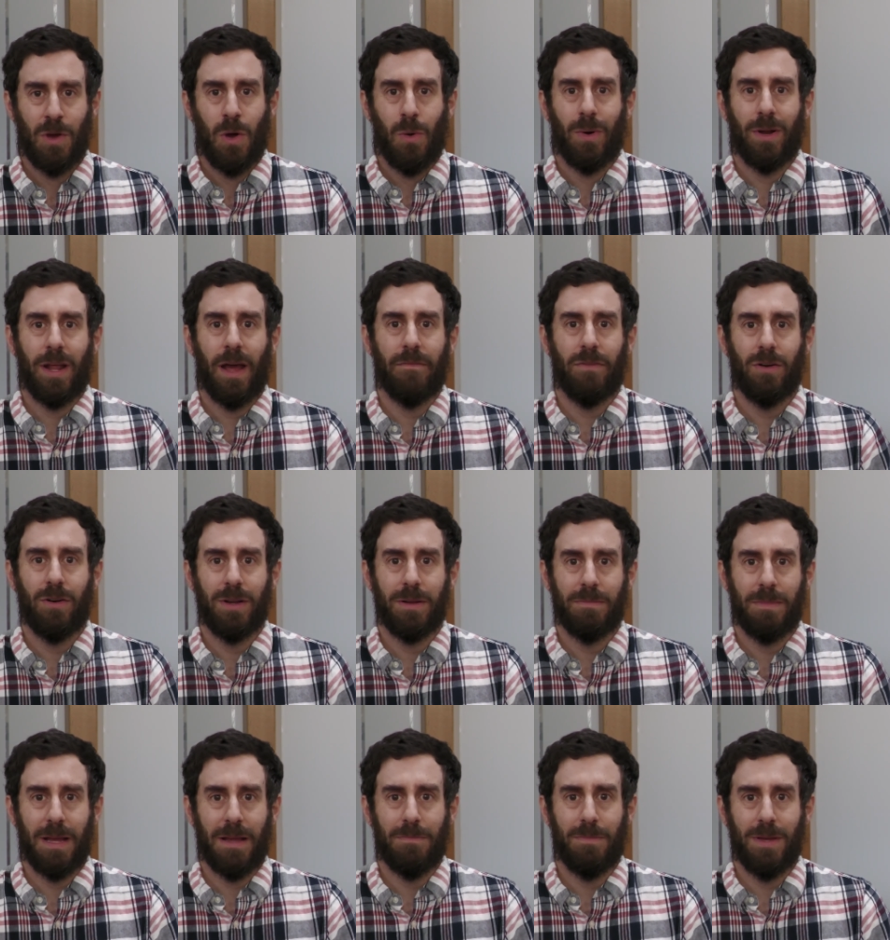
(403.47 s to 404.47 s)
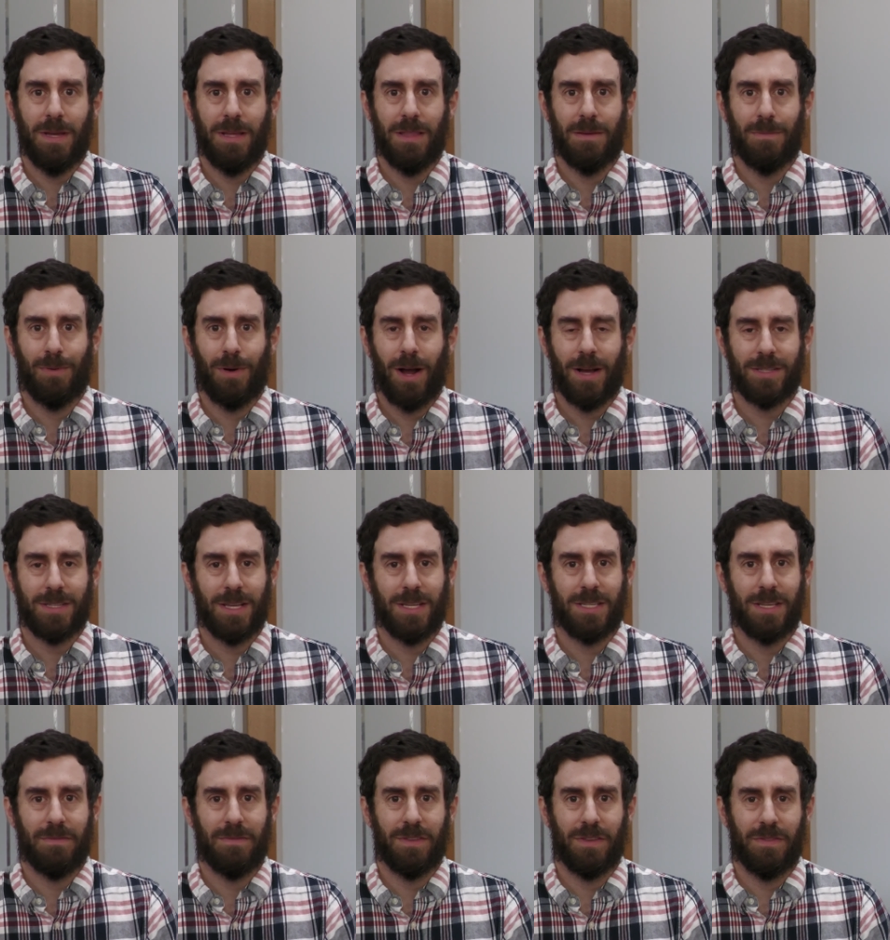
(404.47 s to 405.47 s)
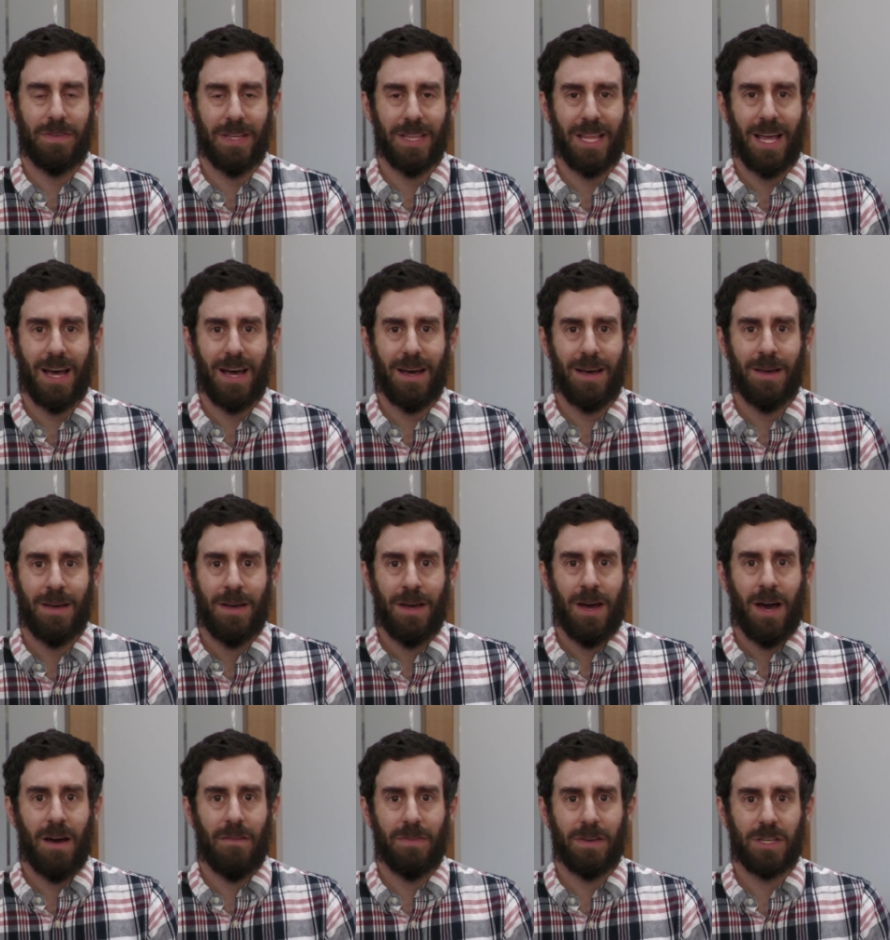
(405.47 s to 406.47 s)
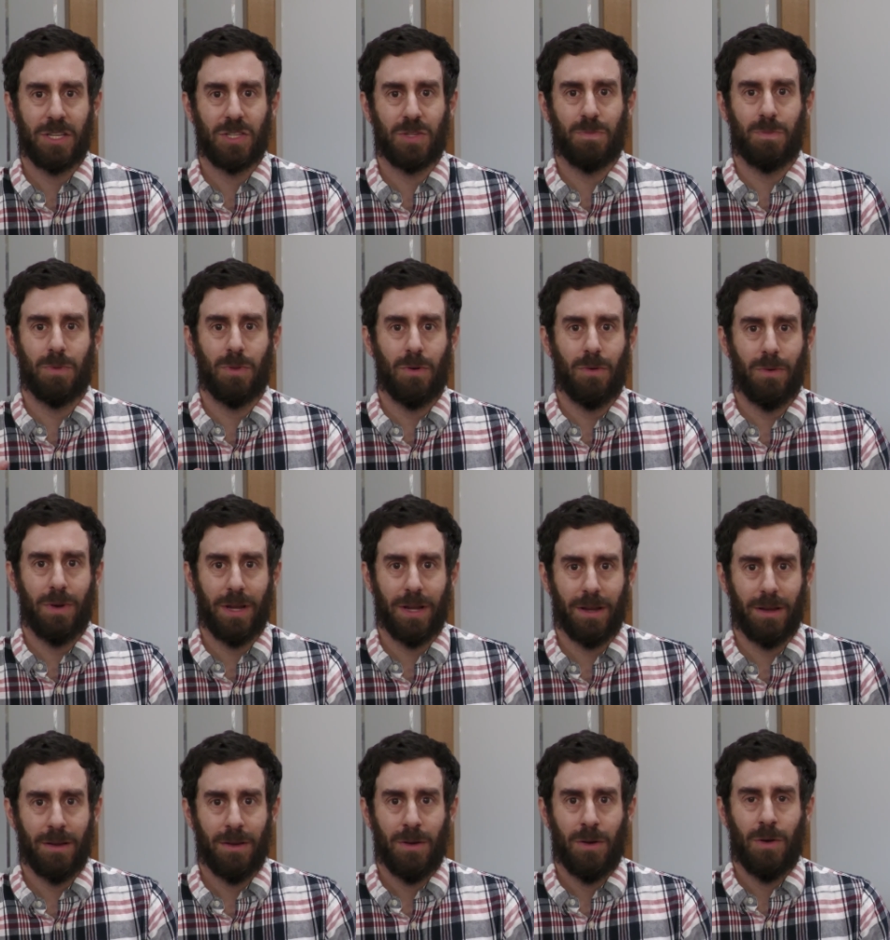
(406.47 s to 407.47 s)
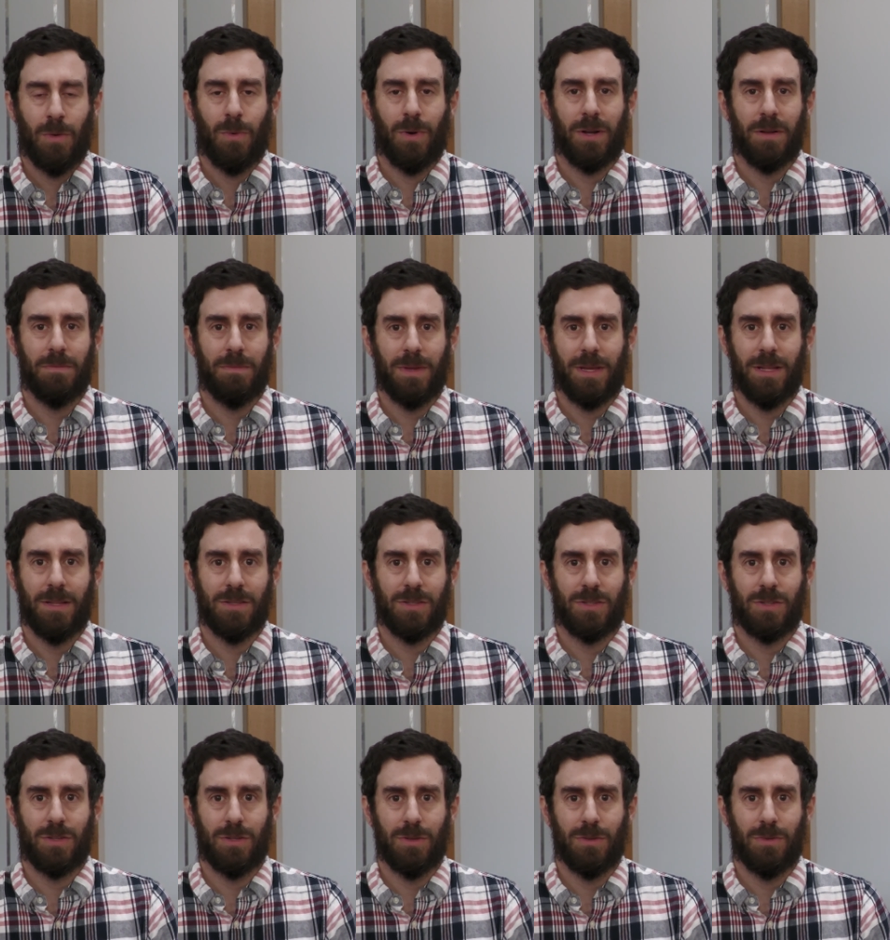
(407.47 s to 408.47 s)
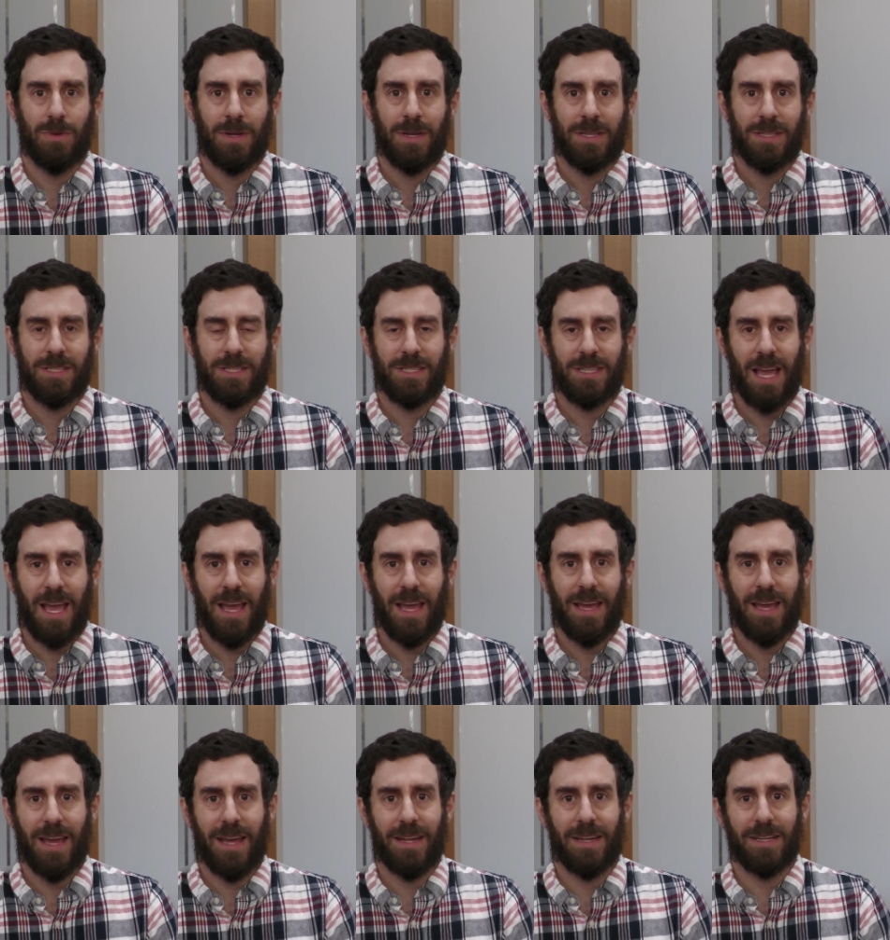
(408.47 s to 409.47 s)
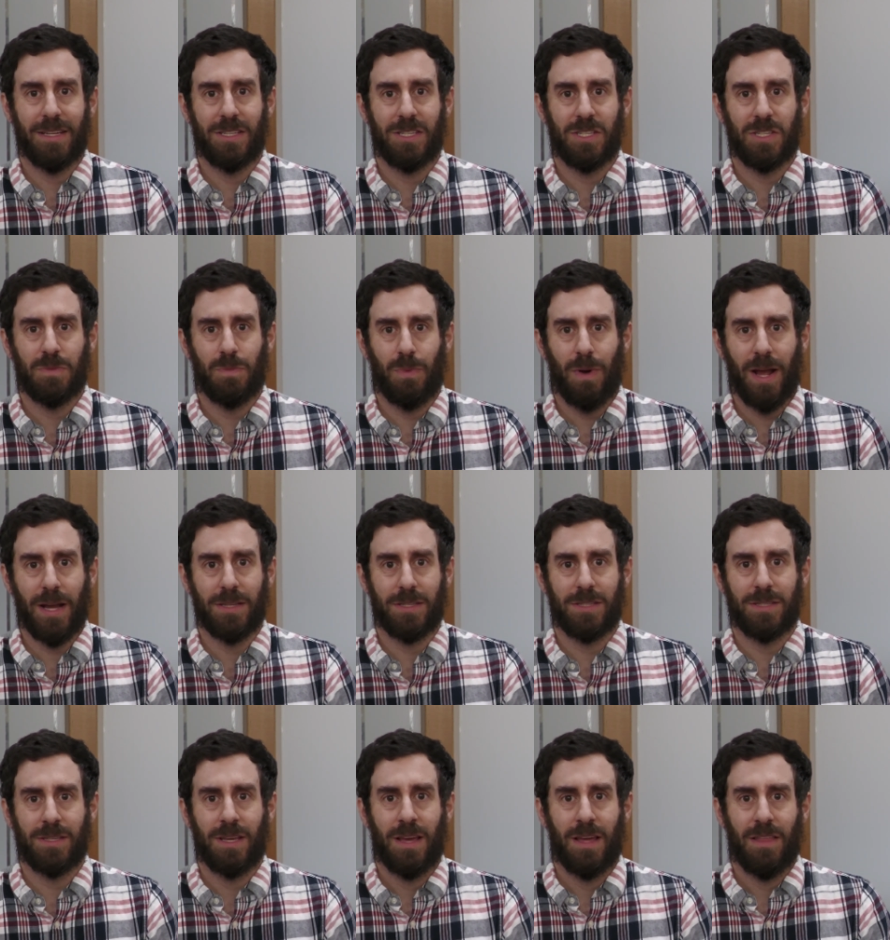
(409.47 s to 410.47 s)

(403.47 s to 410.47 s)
Whatever it may be, the process of tefillah, of exploring what it means to say and express